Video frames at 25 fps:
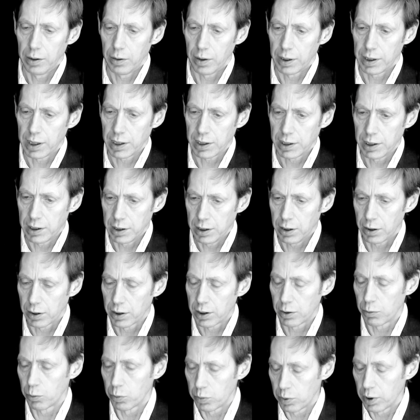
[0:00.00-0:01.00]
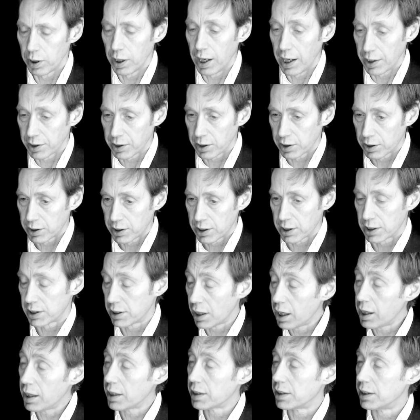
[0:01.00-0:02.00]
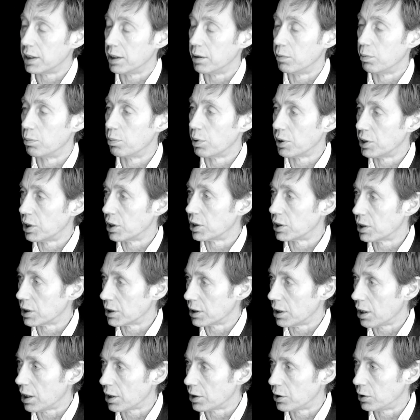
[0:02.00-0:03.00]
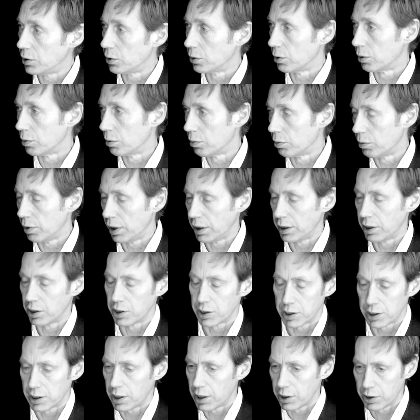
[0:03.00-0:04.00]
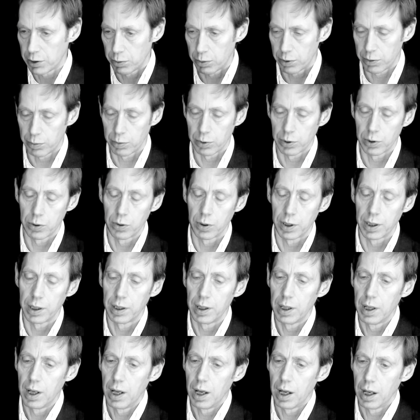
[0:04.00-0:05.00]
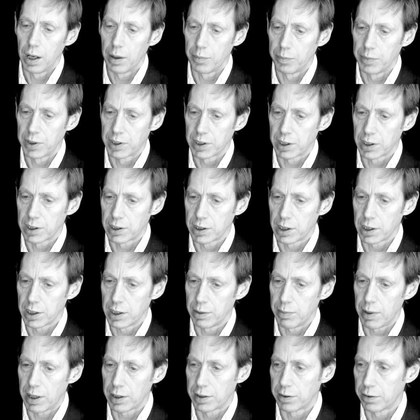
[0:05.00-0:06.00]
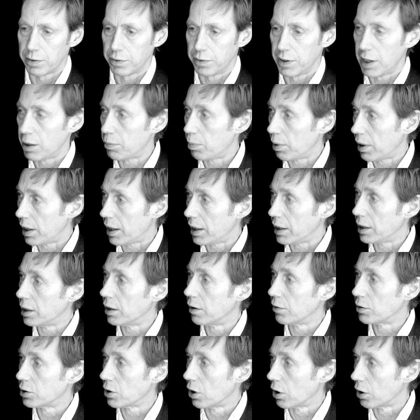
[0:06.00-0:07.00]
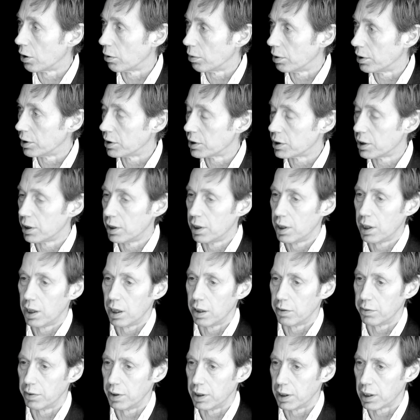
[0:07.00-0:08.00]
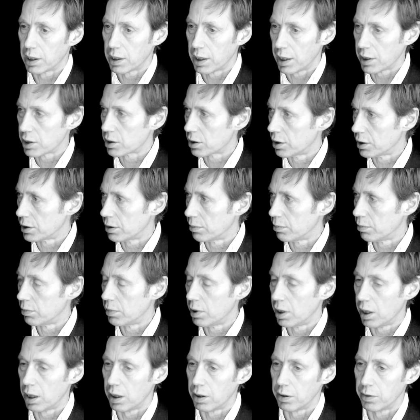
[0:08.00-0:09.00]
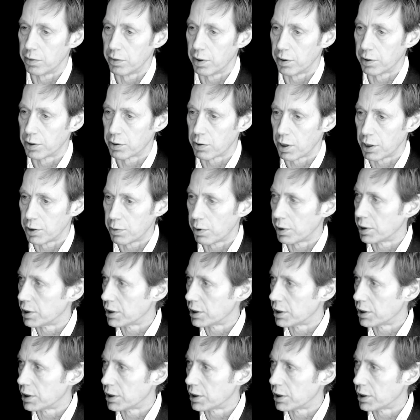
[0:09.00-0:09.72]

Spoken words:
I guess there's, as a society, British society or English society, whatever you want to call it, there's a certain amount of fair play, of tolerance, of intellectualism, of trying to